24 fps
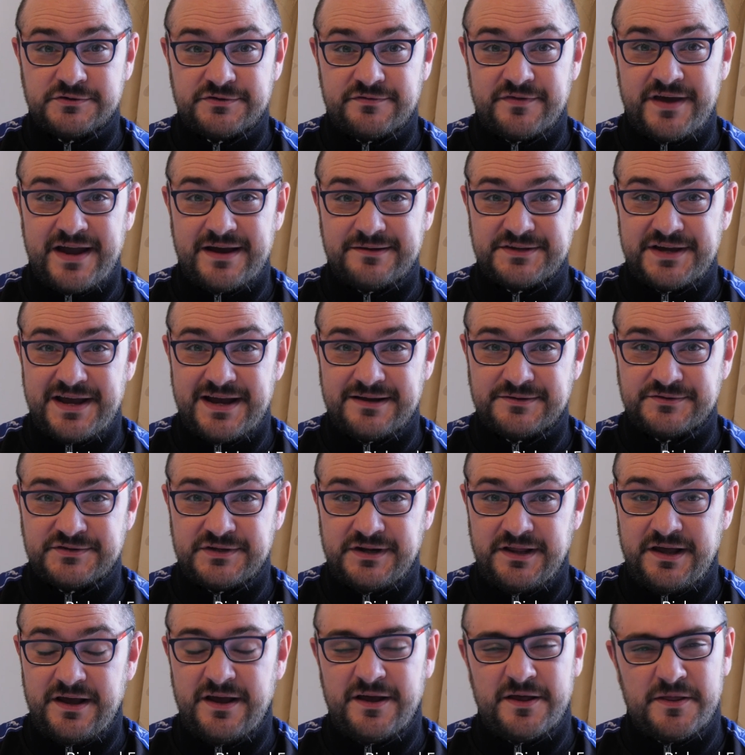of the County
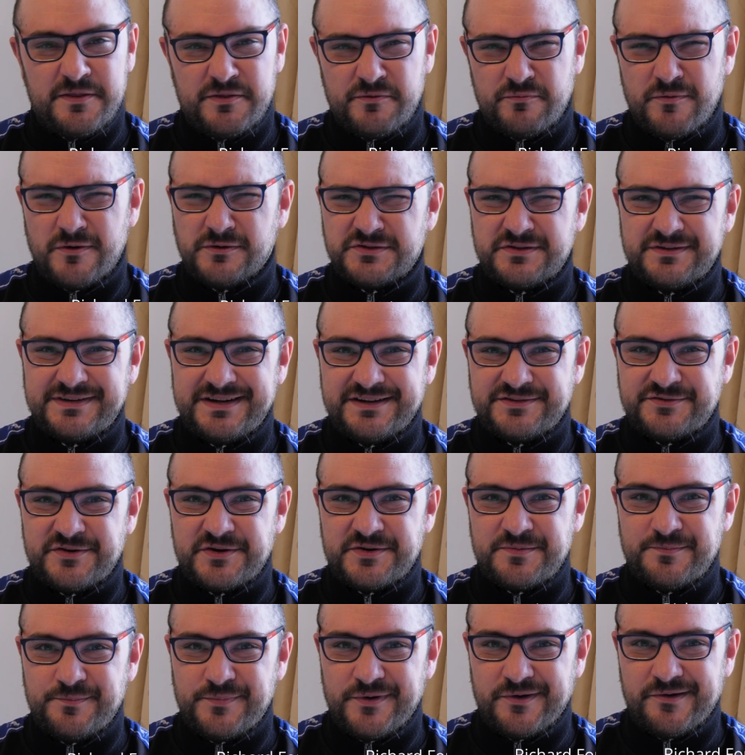Councillor, the roles of the
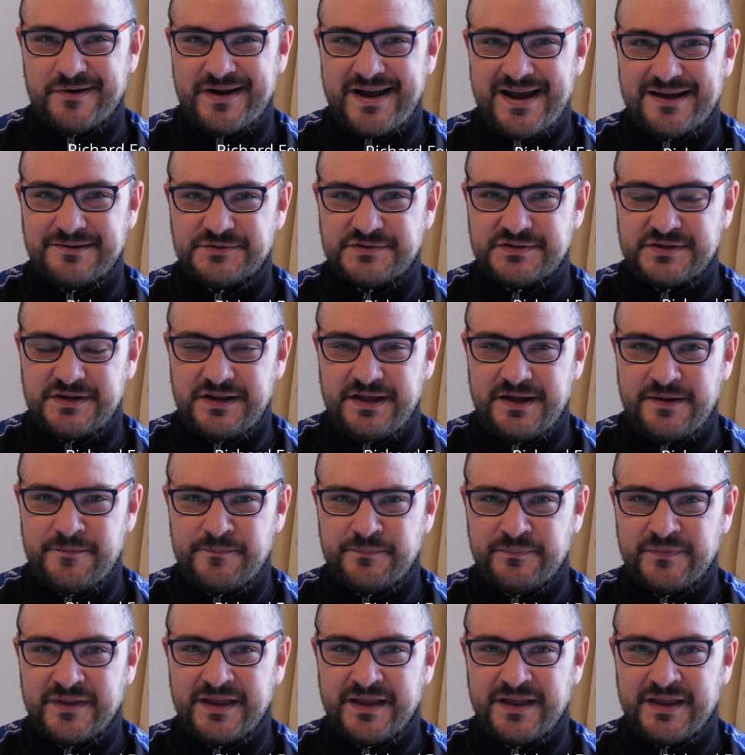District and Borough Councillor,